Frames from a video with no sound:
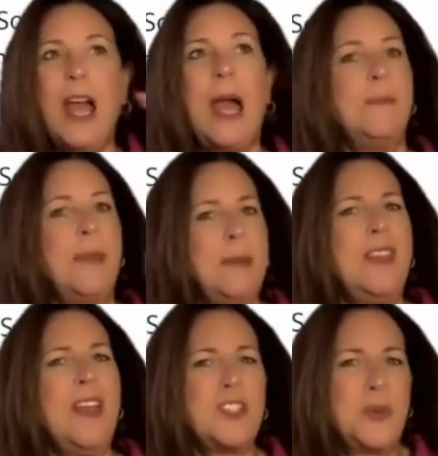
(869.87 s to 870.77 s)
And maybe
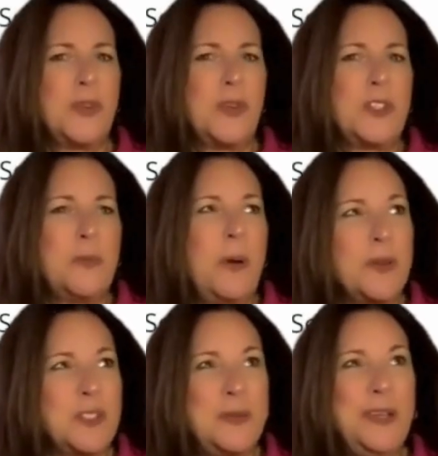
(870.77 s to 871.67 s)
that's what they're
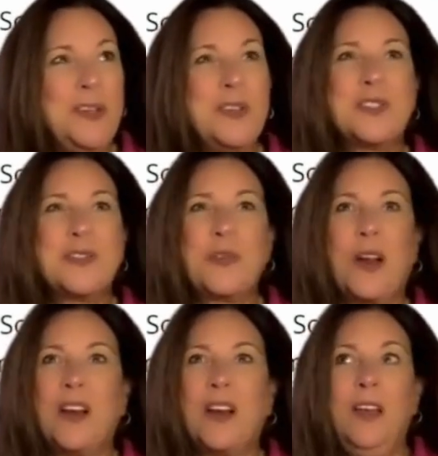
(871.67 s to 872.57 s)
supposed to be used
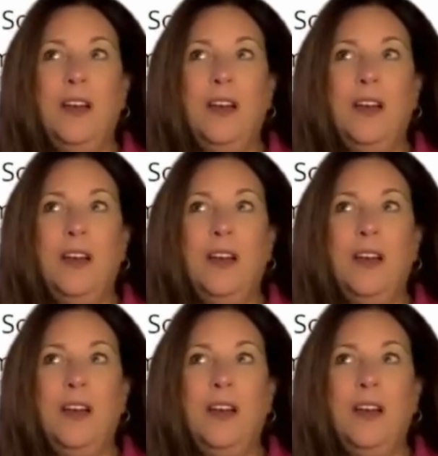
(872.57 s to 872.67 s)
for.